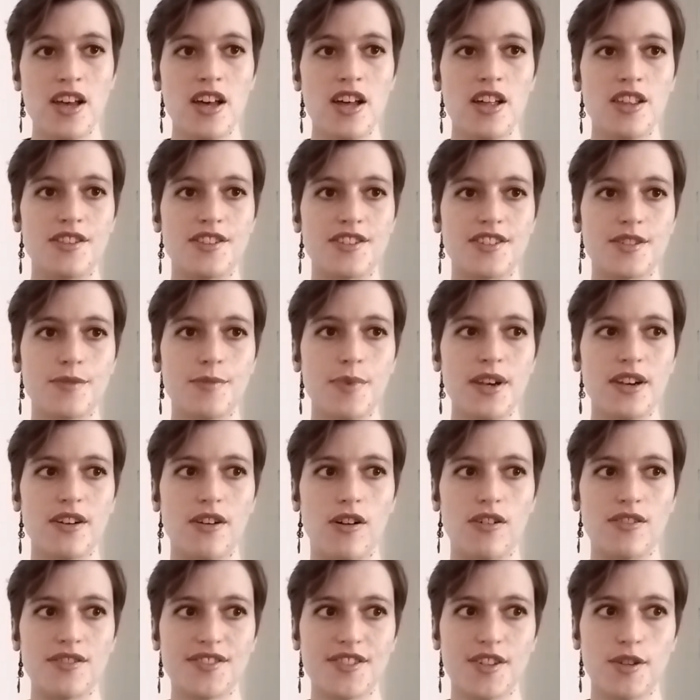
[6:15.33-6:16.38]
The squint
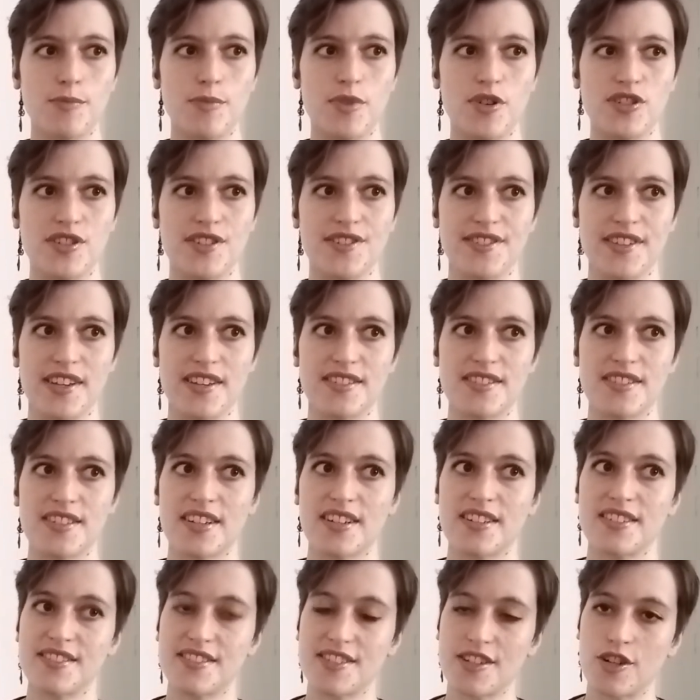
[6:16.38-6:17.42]
also pushes us to
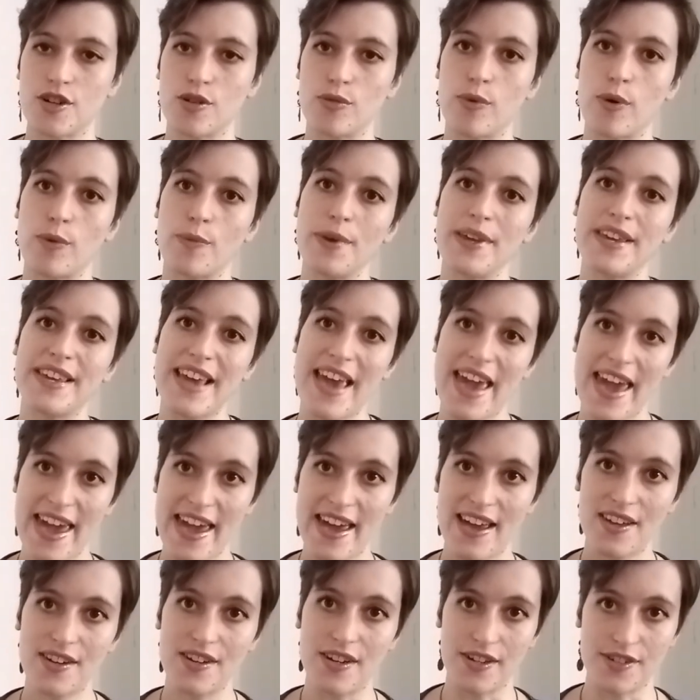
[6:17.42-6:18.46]
consider what we
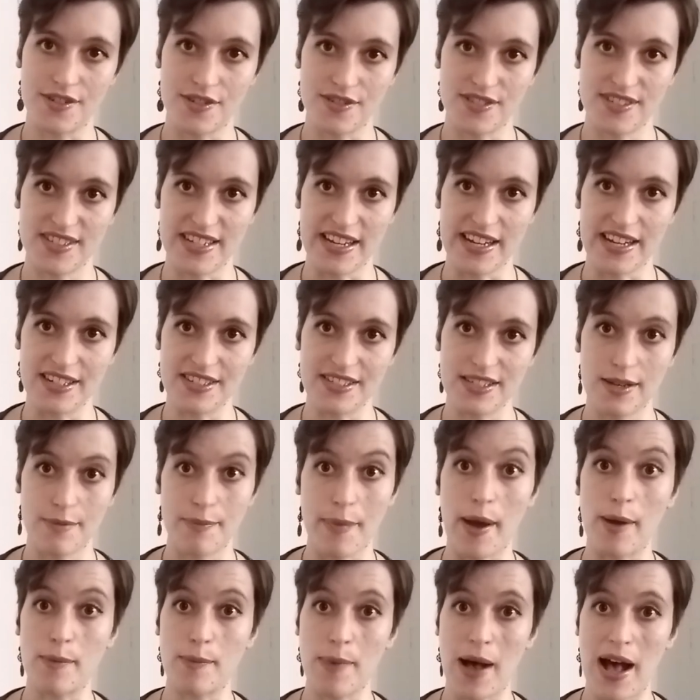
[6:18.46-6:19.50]
can understand
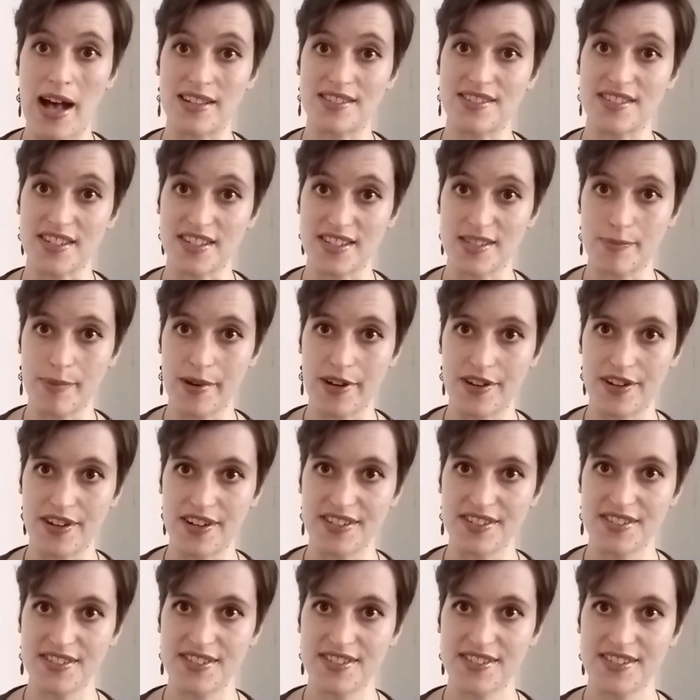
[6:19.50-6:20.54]
about past
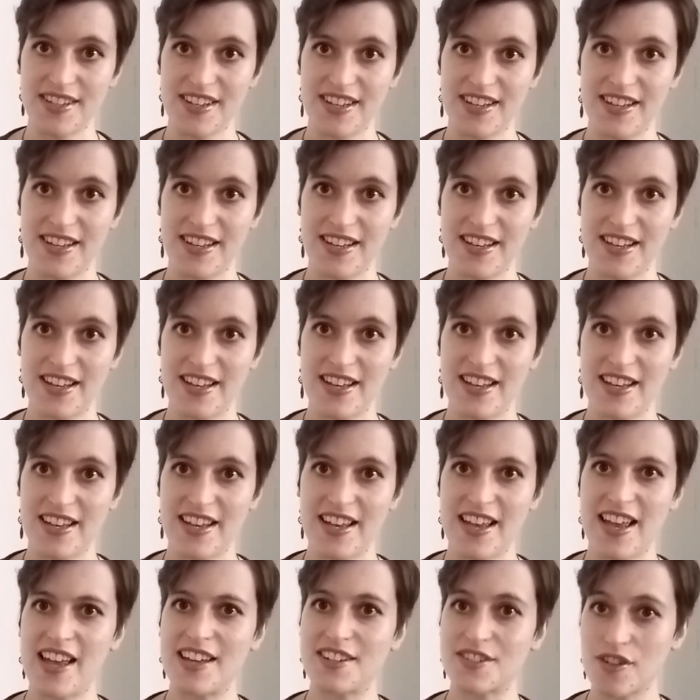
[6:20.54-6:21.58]
experience,
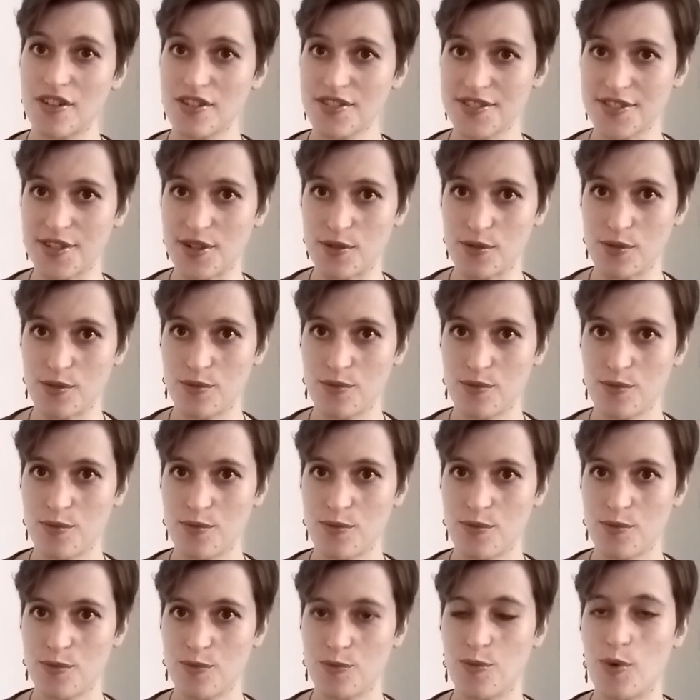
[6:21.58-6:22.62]
and also
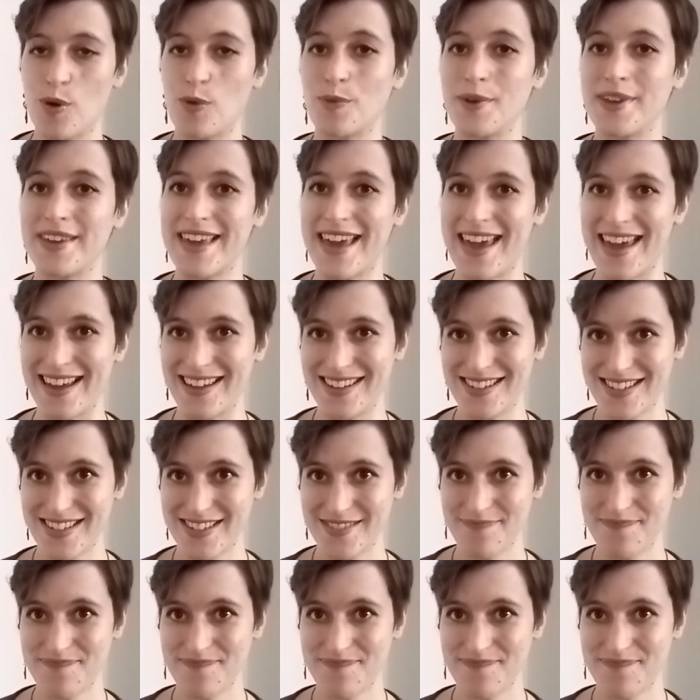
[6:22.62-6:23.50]
what we can't.